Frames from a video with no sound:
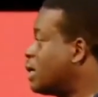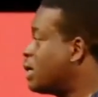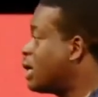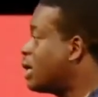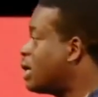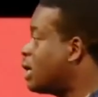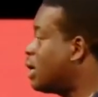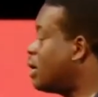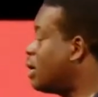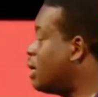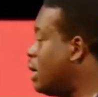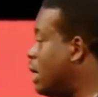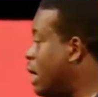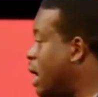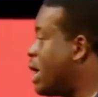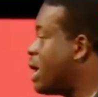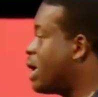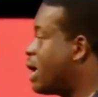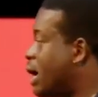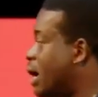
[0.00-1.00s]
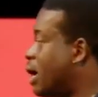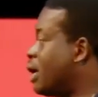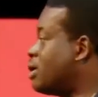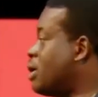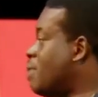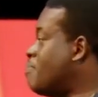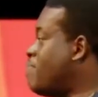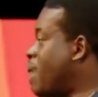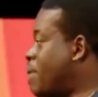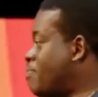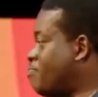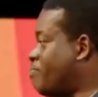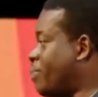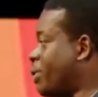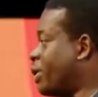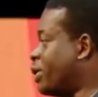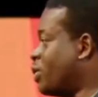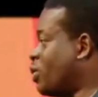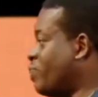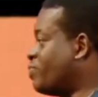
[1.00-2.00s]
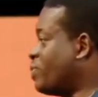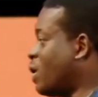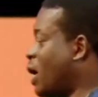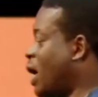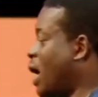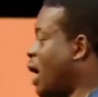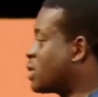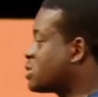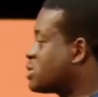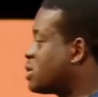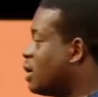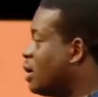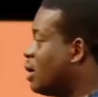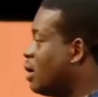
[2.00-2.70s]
the layer, the membrane of the heart,